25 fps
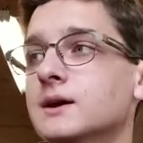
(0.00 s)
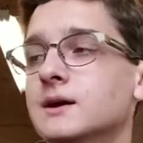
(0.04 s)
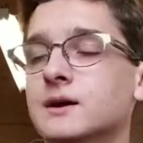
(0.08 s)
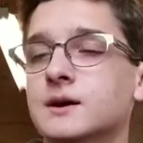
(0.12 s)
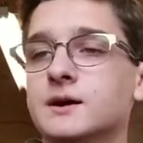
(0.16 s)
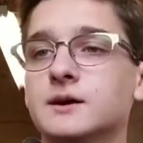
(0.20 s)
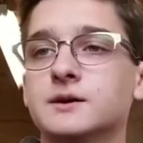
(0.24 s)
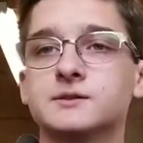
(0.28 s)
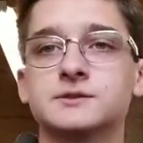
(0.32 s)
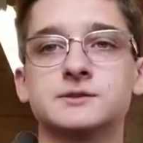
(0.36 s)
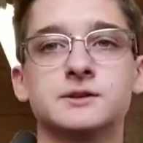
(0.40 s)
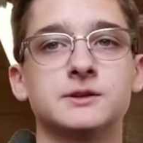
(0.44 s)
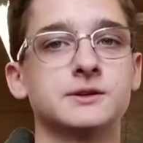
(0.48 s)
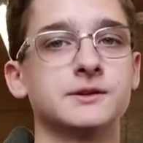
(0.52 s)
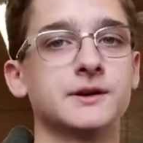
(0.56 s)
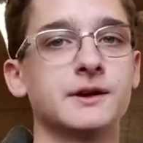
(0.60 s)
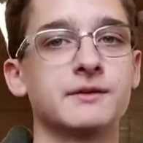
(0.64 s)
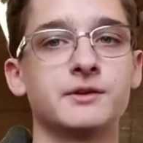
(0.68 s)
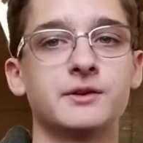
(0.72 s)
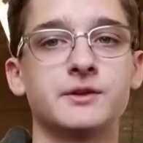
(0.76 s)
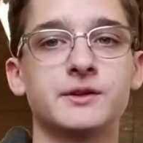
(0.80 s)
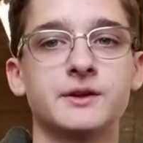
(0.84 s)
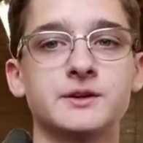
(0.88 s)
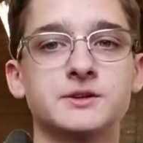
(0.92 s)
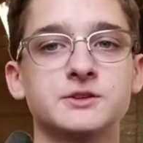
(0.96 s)
So
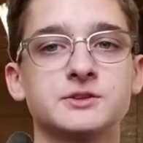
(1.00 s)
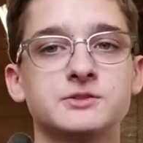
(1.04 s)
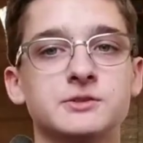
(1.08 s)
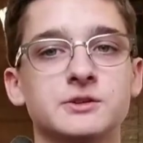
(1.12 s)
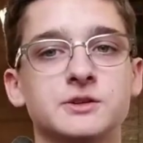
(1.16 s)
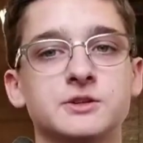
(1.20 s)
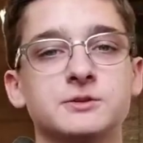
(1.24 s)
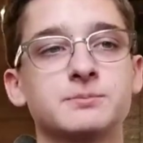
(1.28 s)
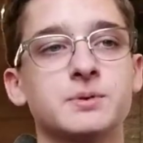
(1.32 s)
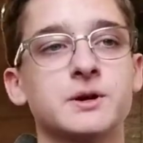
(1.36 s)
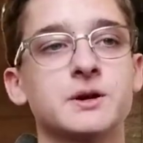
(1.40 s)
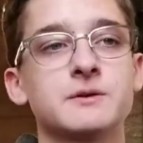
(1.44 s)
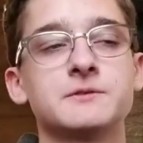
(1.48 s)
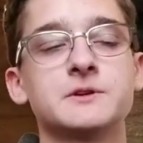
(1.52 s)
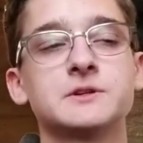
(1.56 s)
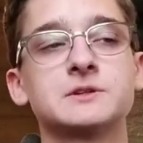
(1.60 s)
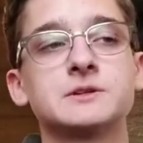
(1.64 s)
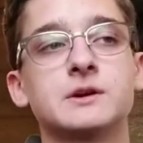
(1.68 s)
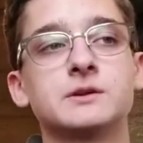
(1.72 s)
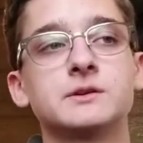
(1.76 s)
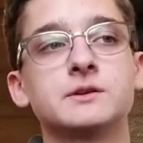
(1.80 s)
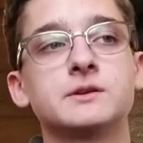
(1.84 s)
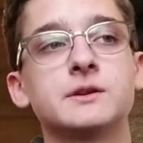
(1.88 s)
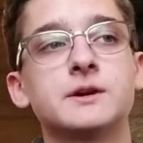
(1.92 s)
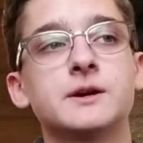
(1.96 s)
everything just looks
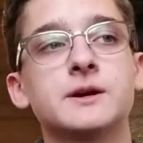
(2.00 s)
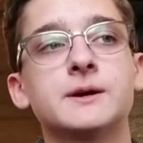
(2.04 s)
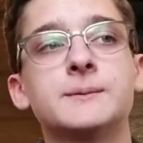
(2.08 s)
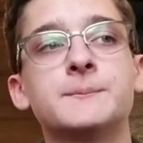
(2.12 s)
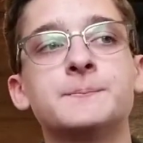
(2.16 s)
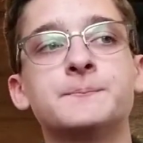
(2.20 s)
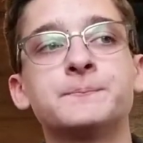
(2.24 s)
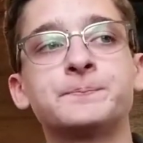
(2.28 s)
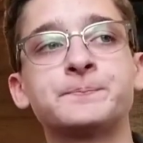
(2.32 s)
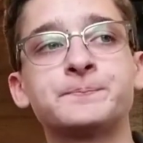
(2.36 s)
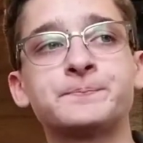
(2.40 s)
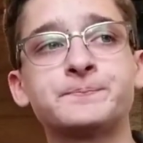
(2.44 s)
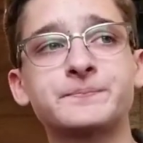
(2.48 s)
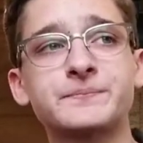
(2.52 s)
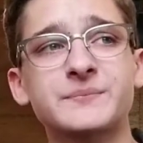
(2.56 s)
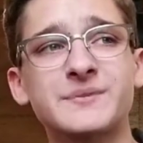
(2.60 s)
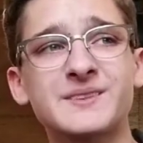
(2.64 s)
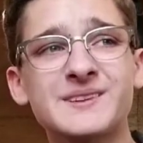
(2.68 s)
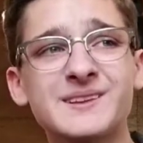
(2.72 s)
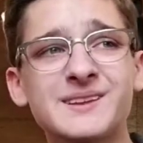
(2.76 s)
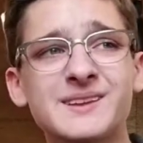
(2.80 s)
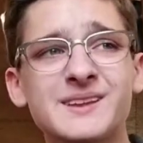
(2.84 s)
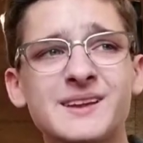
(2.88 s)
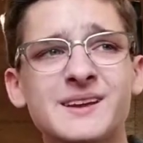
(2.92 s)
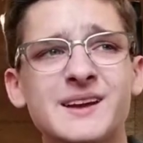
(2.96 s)
perfect under there.
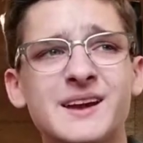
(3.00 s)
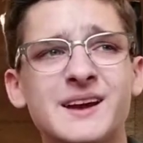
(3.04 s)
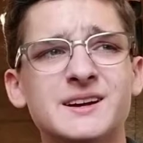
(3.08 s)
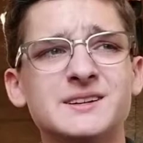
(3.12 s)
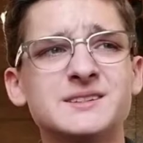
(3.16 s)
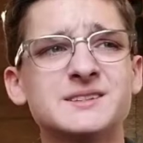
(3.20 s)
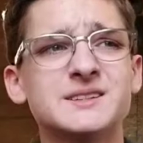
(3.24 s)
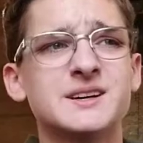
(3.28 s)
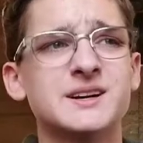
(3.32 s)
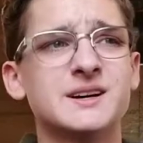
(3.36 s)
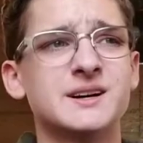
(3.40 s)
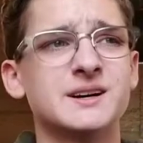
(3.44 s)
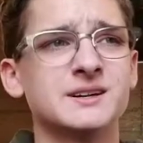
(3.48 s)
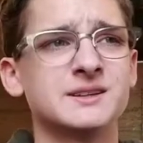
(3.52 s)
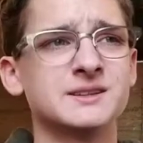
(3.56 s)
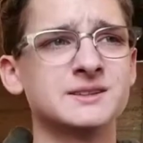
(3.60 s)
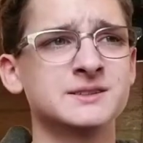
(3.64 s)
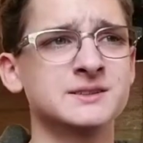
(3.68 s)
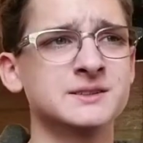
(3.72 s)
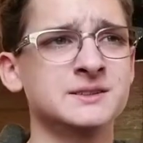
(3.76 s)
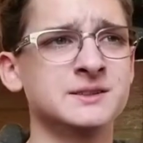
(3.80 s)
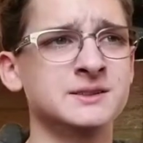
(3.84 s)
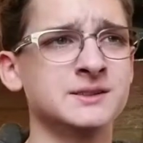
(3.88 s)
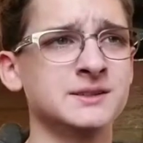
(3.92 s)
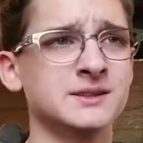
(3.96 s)
And
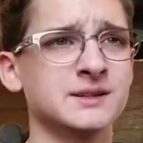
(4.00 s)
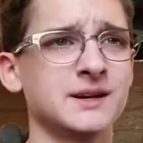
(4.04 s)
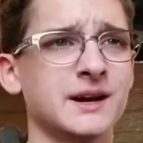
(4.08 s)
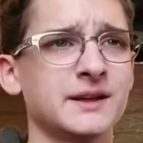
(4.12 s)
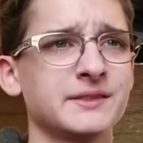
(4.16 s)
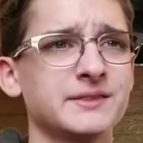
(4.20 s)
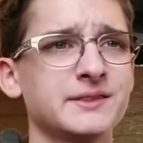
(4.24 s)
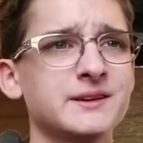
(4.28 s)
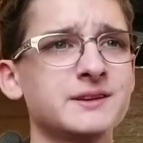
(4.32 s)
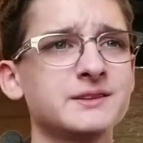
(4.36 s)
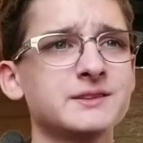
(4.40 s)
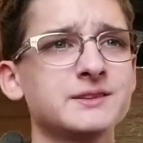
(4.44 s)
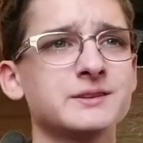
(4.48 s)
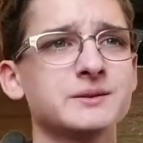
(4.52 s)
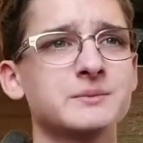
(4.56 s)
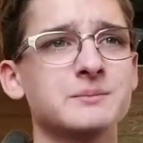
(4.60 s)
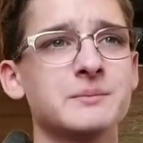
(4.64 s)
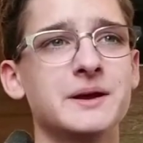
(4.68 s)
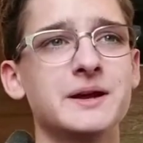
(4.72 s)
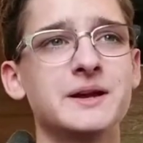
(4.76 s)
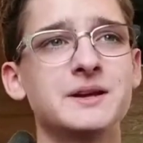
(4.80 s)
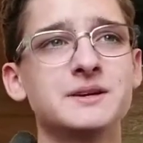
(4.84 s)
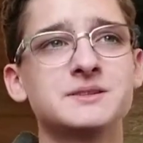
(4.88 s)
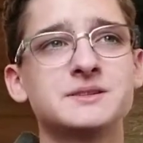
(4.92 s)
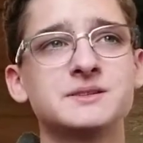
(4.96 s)
I think there
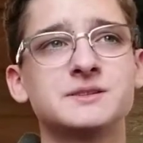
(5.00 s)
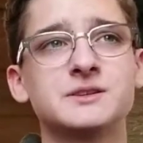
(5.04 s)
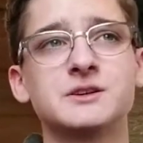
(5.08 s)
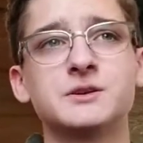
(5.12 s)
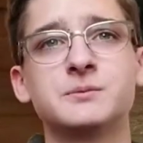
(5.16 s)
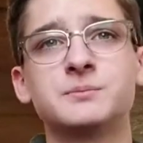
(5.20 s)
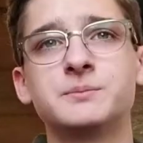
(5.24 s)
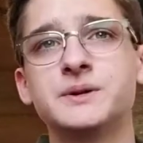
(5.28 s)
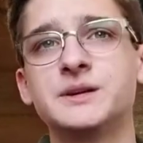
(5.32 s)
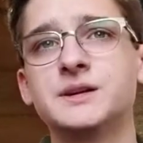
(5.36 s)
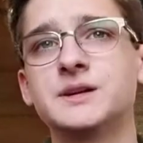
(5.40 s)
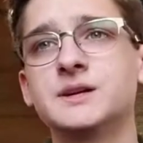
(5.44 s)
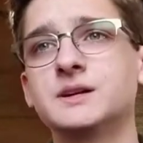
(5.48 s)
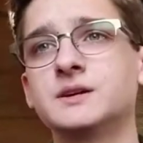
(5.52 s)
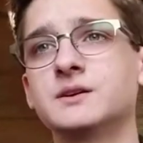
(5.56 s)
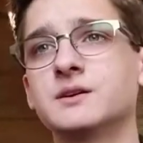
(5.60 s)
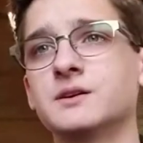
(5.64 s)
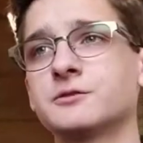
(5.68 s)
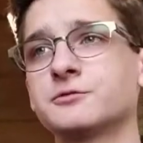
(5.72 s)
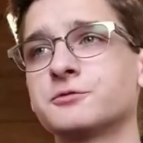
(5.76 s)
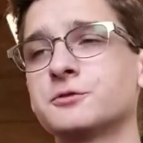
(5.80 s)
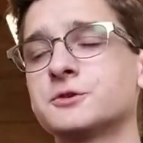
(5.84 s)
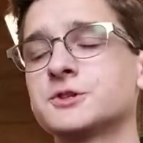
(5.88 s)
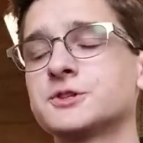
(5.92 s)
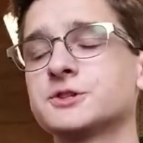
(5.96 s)
may still be,
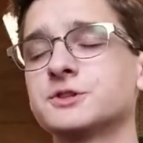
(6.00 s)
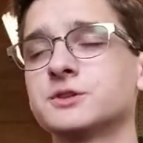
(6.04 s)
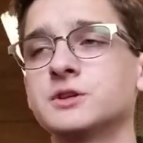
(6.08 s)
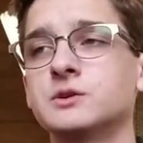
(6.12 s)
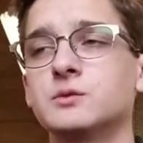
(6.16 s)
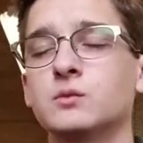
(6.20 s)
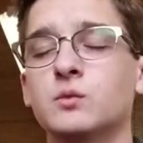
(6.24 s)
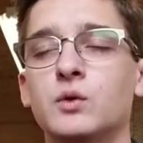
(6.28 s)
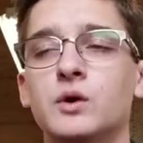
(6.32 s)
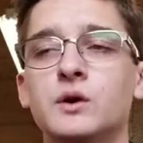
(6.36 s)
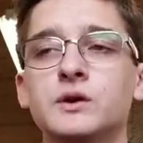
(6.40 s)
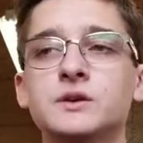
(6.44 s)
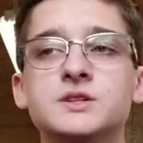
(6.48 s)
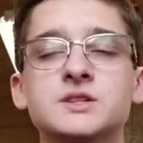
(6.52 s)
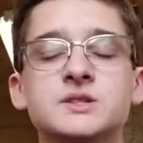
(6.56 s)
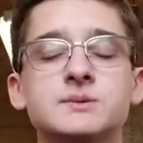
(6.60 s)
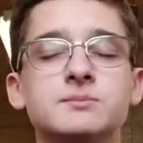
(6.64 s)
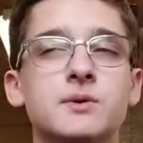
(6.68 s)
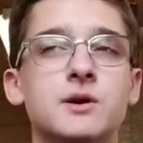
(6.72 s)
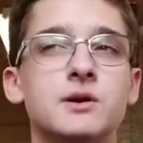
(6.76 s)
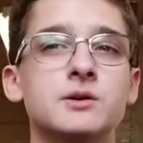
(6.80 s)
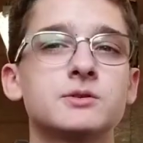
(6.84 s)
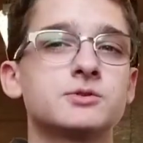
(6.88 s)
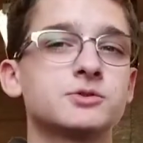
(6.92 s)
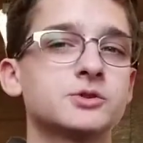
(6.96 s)
unfortunately, one
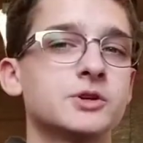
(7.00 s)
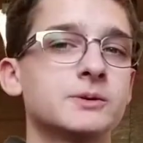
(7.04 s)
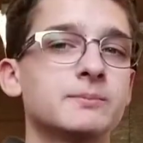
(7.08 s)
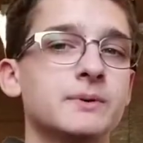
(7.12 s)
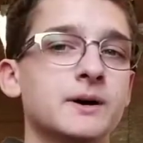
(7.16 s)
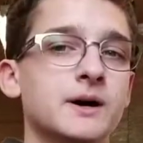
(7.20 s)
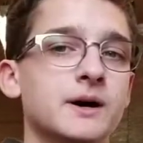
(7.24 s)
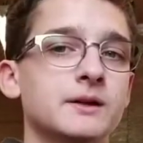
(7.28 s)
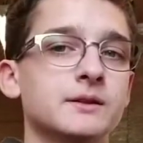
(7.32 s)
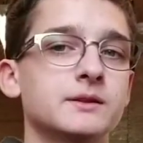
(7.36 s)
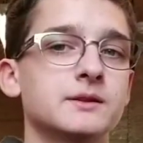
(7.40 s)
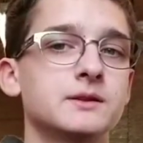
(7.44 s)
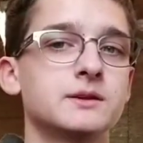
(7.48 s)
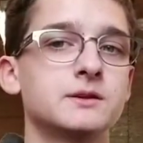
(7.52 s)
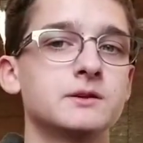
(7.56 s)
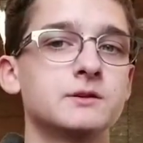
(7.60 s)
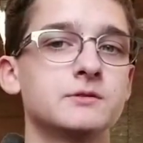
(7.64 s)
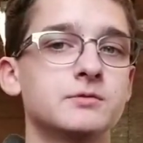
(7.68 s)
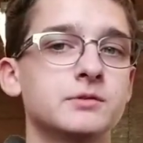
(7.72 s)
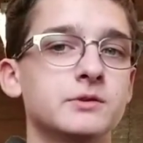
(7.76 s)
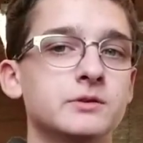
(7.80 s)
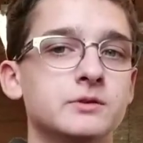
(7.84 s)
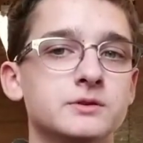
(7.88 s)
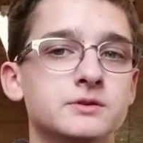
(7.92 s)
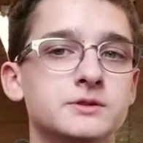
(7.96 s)
small drip on
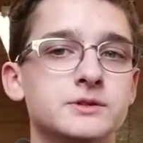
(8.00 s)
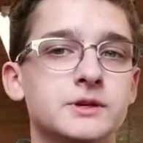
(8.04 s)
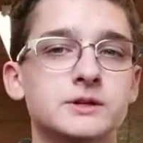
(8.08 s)
the fuel